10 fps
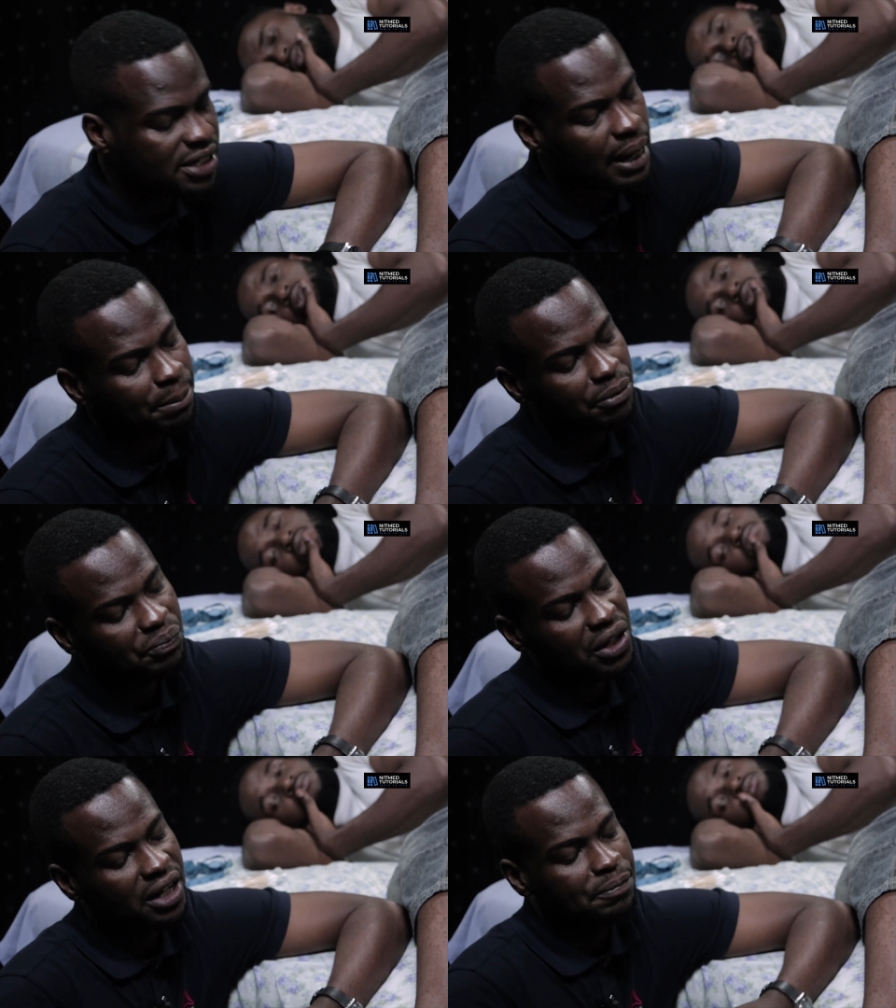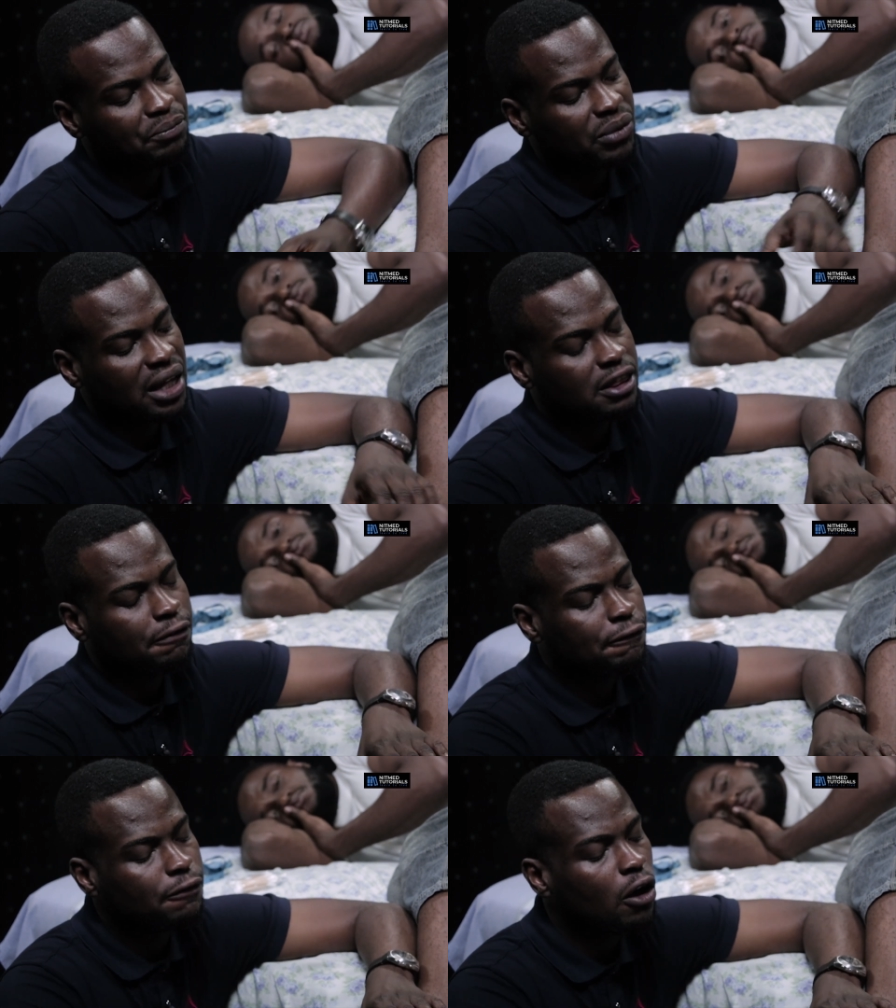example, the
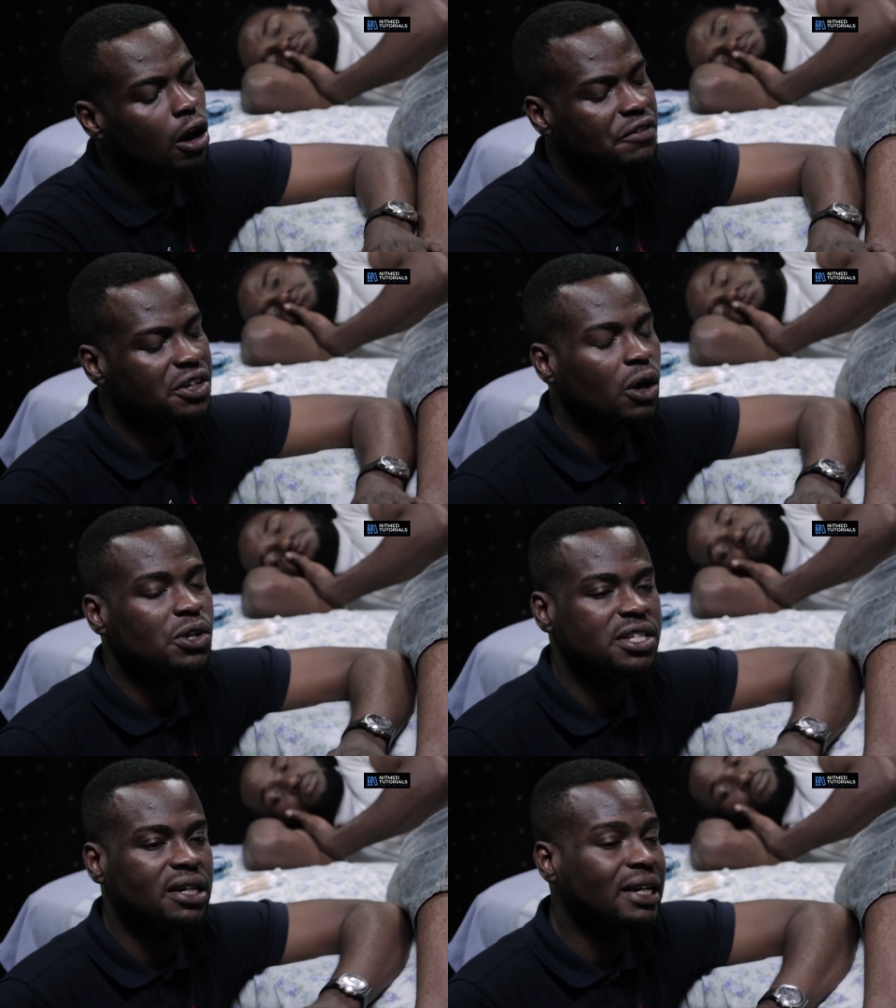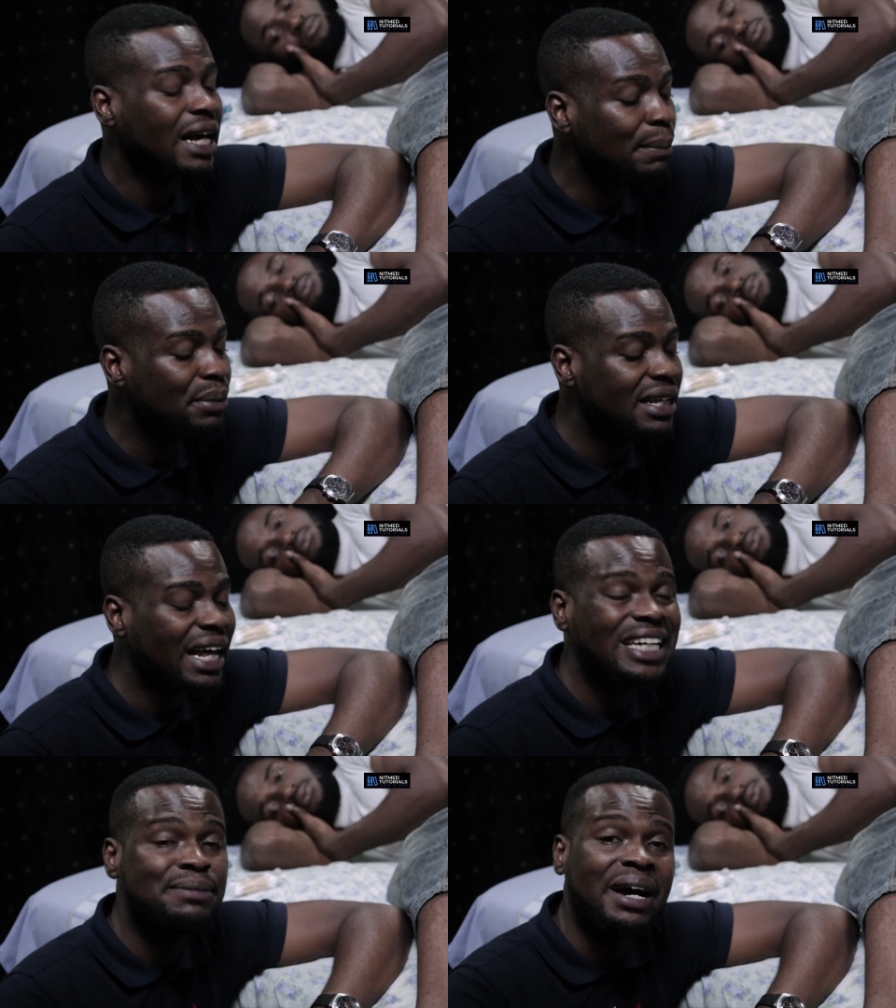floor of an ulcer can be
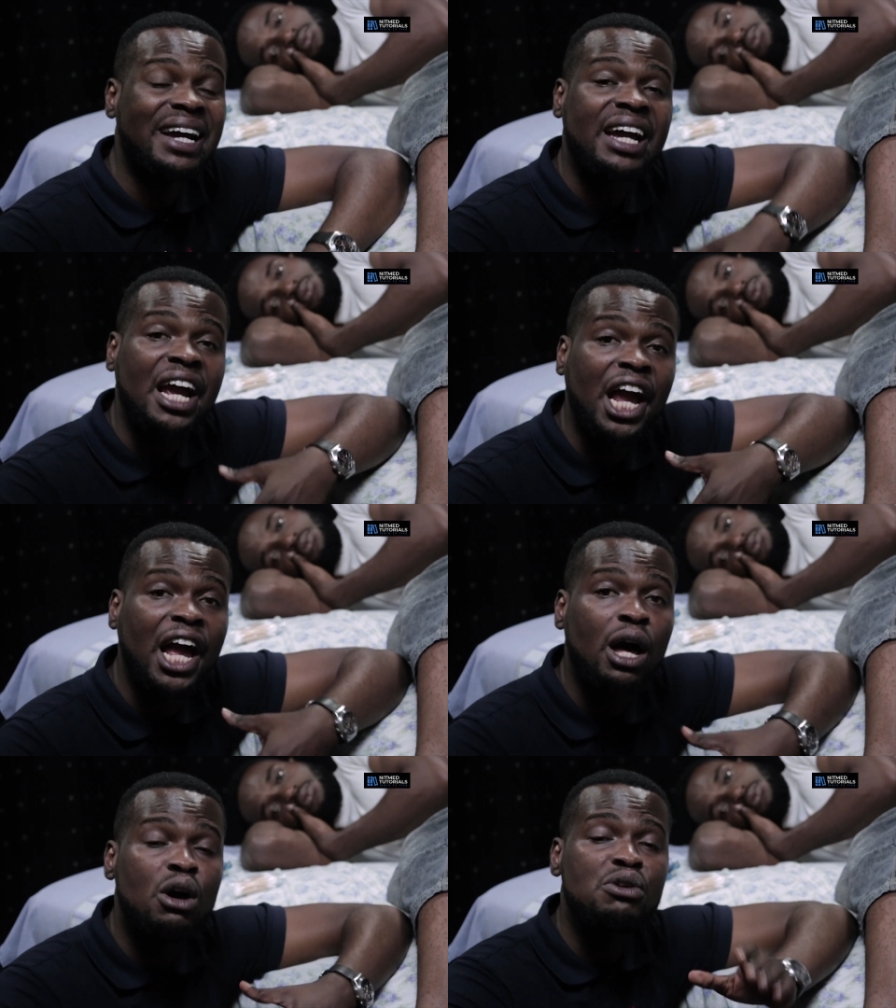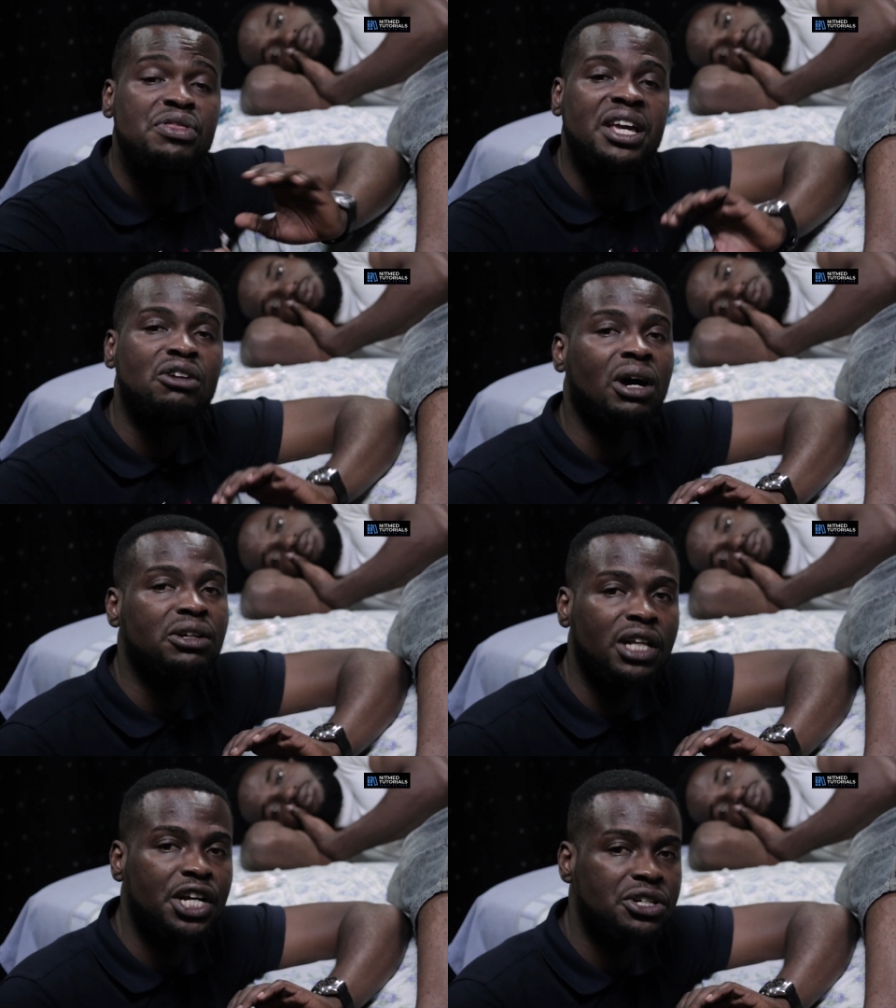lined by a healthy
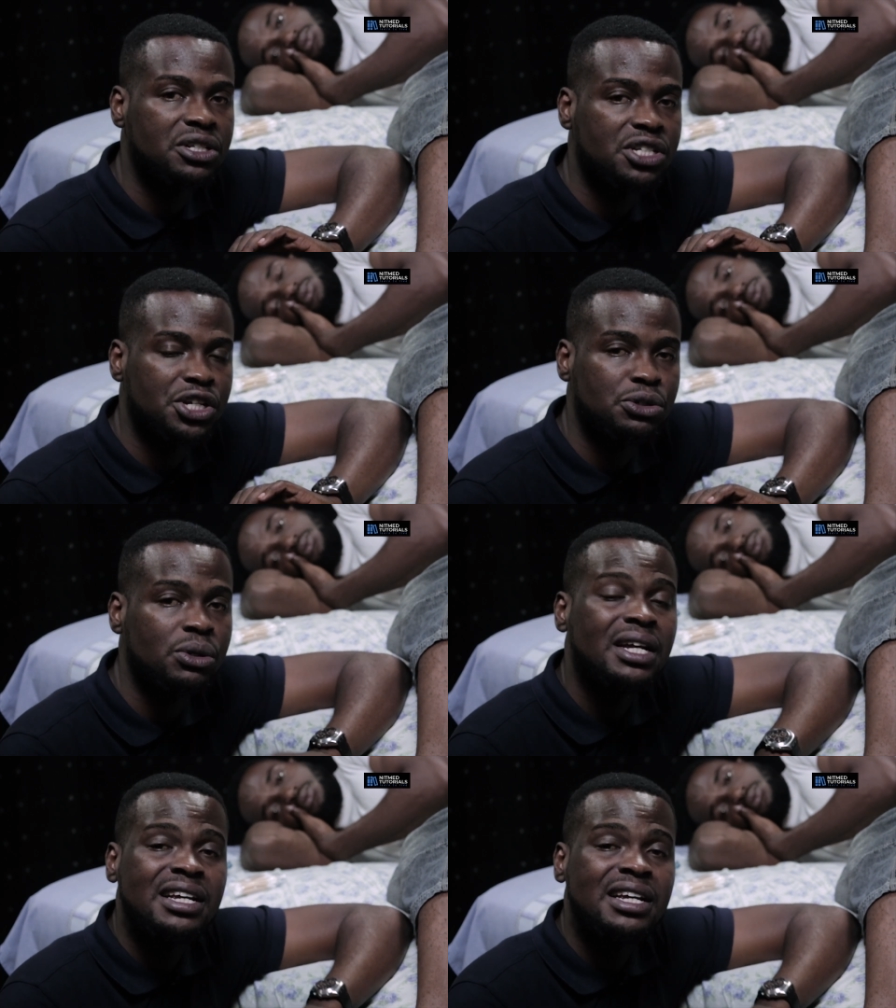granulation tissue.